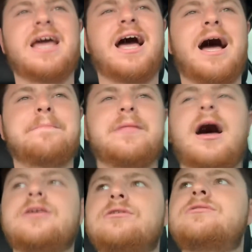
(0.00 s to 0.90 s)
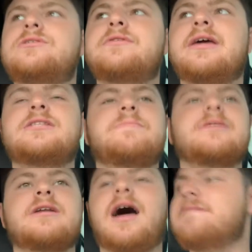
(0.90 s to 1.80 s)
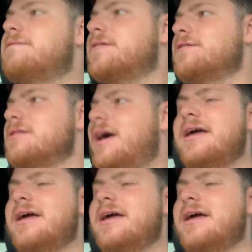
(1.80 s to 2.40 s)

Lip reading: I'm not used to an 8-speed. I feel like